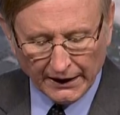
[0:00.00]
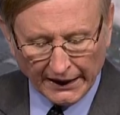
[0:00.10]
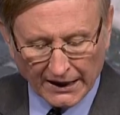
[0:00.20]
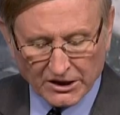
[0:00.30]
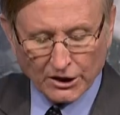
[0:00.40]

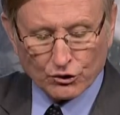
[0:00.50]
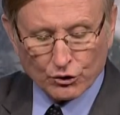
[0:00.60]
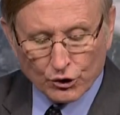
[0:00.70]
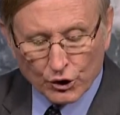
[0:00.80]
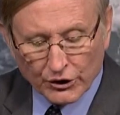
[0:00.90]
Is it
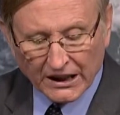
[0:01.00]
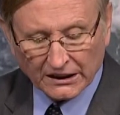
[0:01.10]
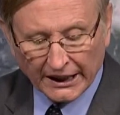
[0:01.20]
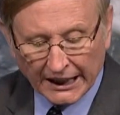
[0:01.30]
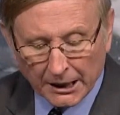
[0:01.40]
true that
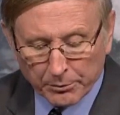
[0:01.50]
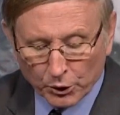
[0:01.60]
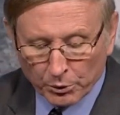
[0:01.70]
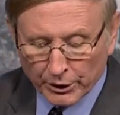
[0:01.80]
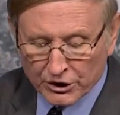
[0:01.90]
the Hebrew
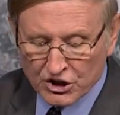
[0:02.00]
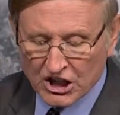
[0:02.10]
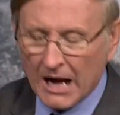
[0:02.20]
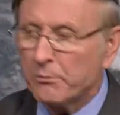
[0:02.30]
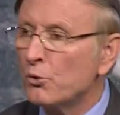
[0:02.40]
word
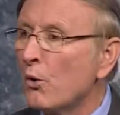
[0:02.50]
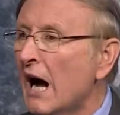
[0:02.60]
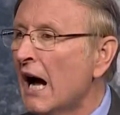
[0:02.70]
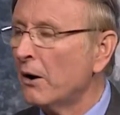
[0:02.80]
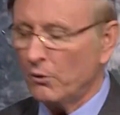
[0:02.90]

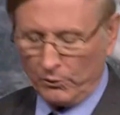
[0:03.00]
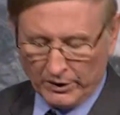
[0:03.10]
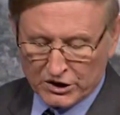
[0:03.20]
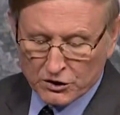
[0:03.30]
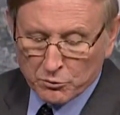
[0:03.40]
Shabuah,
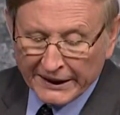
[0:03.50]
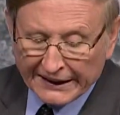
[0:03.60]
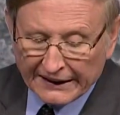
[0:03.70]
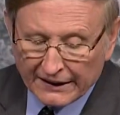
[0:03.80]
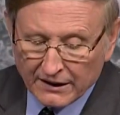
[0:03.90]
which is
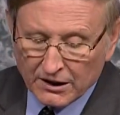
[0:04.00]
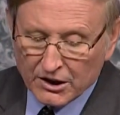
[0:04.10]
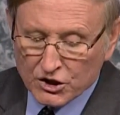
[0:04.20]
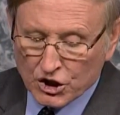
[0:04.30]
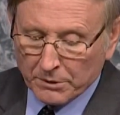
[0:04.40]
week,
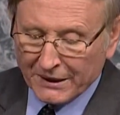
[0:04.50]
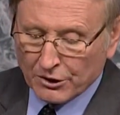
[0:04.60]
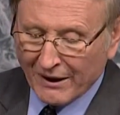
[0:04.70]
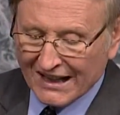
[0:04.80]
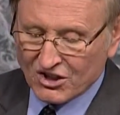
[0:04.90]
should be
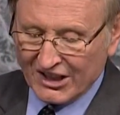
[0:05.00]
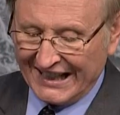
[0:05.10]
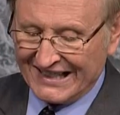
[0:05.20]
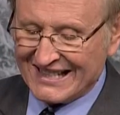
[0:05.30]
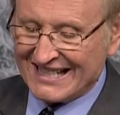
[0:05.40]

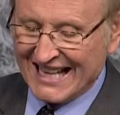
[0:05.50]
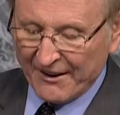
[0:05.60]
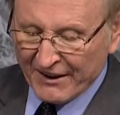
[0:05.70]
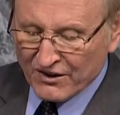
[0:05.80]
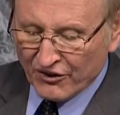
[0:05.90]
translated
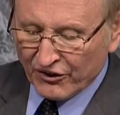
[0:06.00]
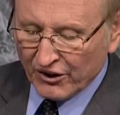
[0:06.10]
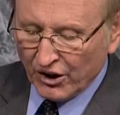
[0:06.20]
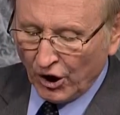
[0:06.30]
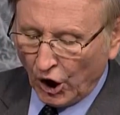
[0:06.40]
sevens
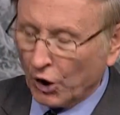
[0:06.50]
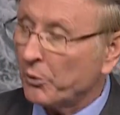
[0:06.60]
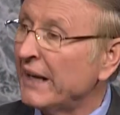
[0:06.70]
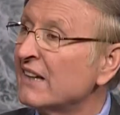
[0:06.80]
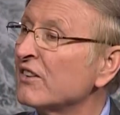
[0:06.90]
or
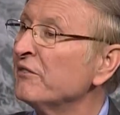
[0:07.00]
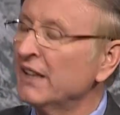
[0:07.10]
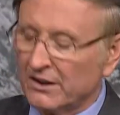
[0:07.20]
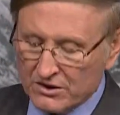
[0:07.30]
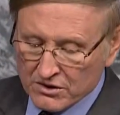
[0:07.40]
weeks of
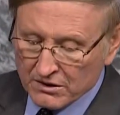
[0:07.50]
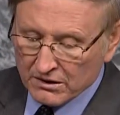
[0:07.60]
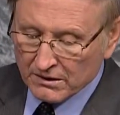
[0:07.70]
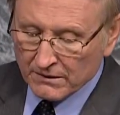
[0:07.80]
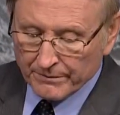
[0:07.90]
years?
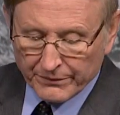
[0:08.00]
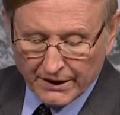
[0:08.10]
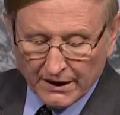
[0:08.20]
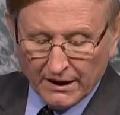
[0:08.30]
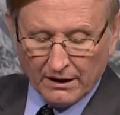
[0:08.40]

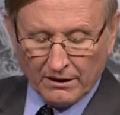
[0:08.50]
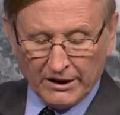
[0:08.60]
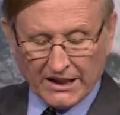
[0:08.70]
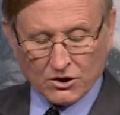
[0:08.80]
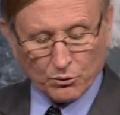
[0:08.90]

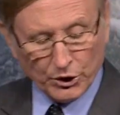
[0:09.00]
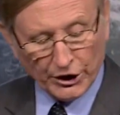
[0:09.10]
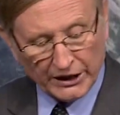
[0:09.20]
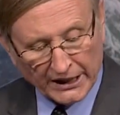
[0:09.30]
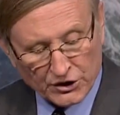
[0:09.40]
This
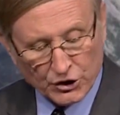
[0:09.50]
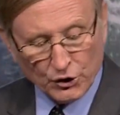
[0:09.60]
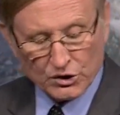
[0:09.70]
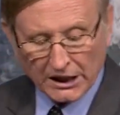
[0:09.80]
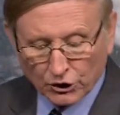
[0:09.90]
word is
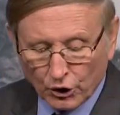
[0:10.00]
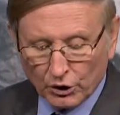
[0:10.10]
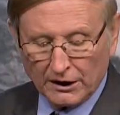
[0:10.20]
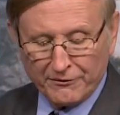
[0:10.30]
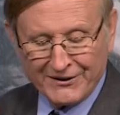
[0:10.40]
used a
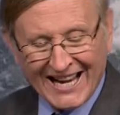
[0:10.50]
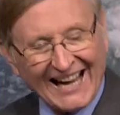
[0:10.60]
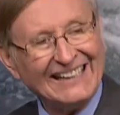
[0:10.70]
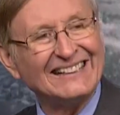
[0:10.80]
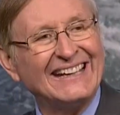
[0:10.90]
total of
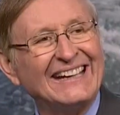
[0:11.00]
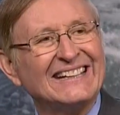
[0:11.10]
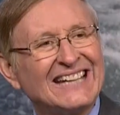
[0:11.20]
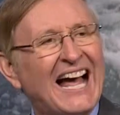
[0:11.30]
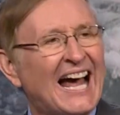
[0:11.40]
19
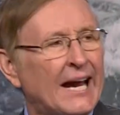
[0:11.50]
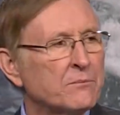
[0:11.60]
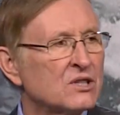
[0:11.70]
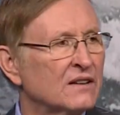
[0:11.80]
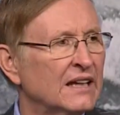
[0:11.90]

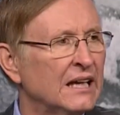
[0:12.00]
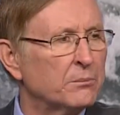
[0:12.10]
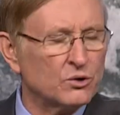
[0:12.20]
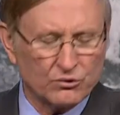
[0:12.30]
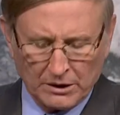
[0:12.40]
times in the
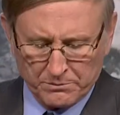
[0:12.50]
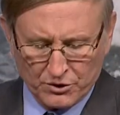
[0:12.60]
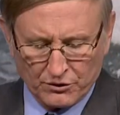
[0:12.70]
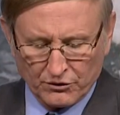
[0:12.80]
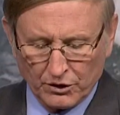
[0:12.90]
Hebrew
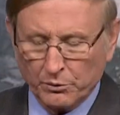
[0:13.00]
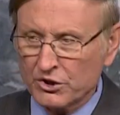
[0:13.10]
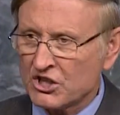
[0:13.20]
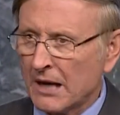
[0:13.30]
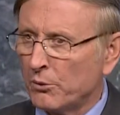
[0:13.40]
Scriptures, the
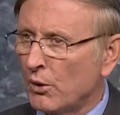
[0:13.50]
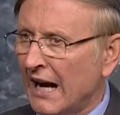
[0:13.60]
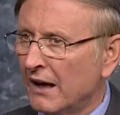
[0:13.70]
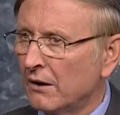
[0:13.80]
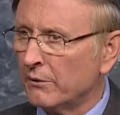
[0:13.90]
word
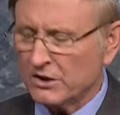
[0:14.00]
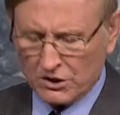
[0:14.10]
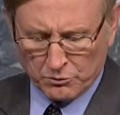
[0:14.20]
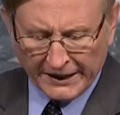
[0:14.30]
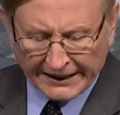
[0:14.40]
Shabuah, which
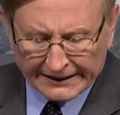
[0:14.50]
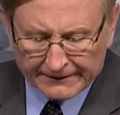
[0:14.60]
is week.